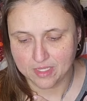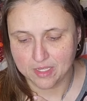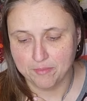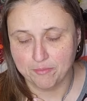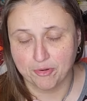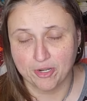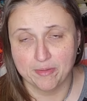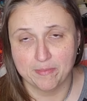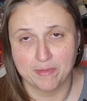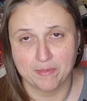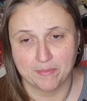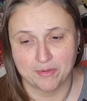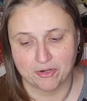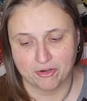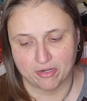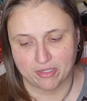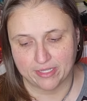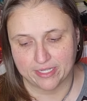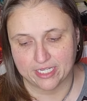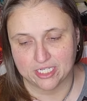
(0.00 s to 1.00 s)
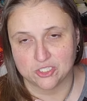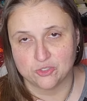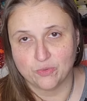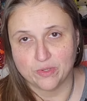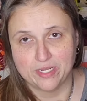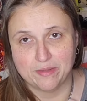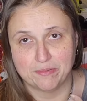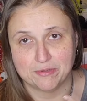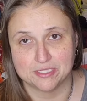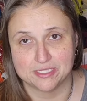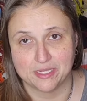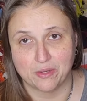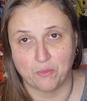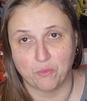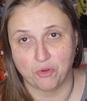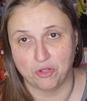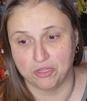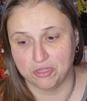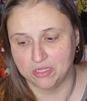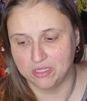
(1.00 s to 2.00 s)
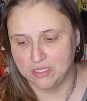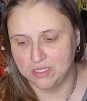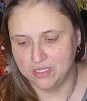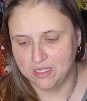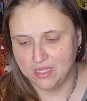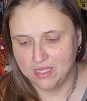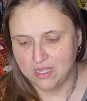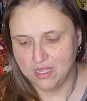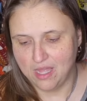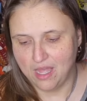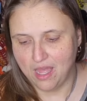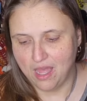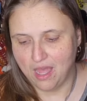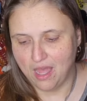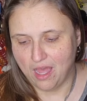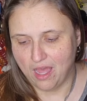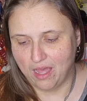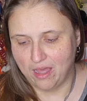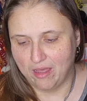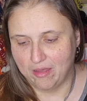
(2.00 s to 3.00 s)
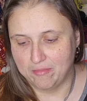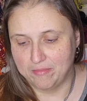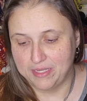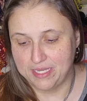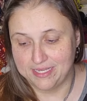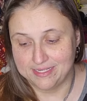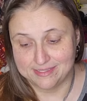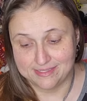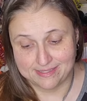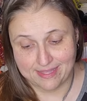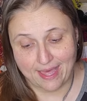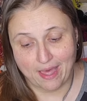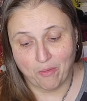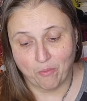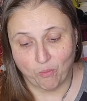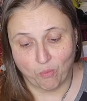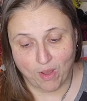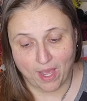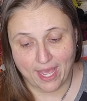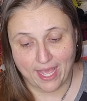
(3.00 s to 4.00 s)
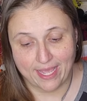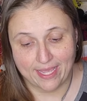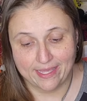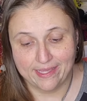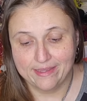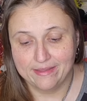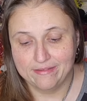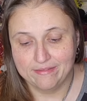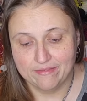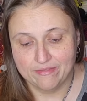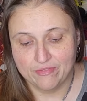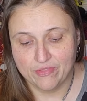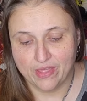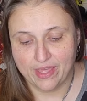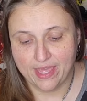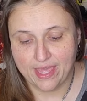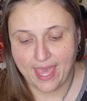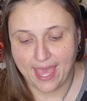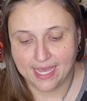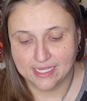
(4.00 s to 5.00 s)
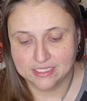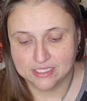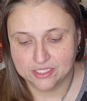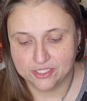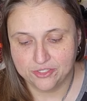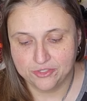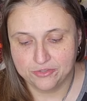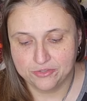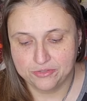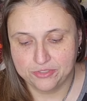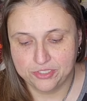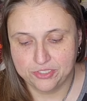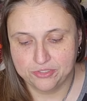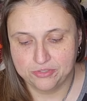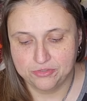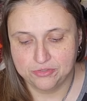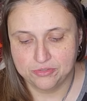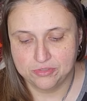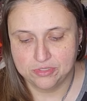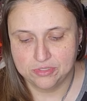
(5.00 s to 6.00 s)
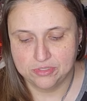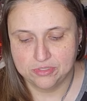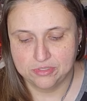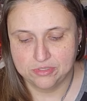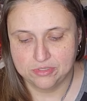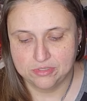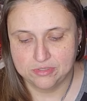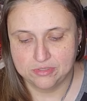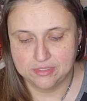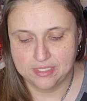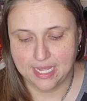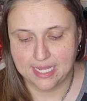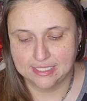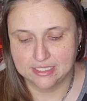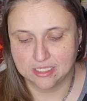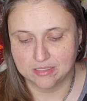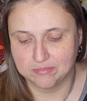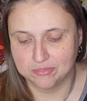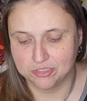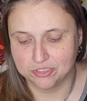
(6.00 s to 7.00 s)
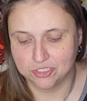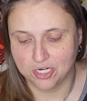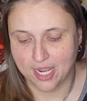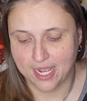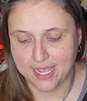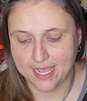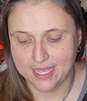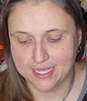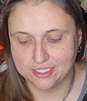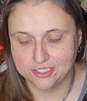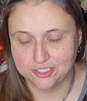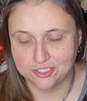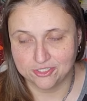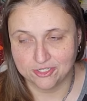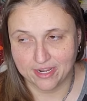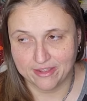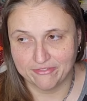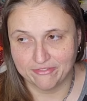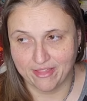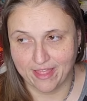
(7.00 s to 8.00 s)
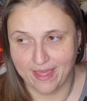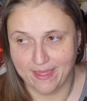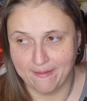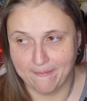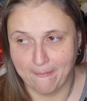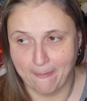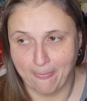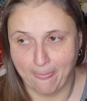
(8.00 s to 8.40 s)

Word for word: premium acrylic and 20% wool. Um is that why they ask you to not tumble dry and to dry flat?